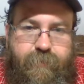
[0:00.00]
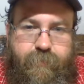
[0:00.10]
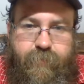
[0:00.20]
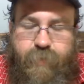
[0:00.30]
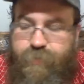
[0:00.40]

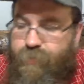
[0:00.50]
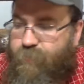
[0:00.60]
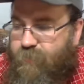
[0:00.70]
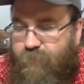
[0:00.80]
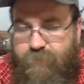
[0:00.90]
You're
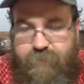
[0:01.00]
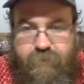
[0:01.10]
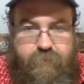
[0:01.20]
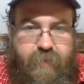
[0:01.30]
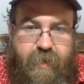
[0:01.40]
too close to
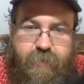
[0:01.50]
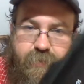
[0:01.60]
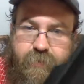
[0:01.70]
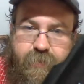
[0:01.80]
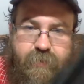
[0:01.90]
the
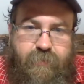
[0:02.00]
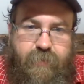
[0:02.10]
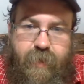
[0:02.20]
Maglula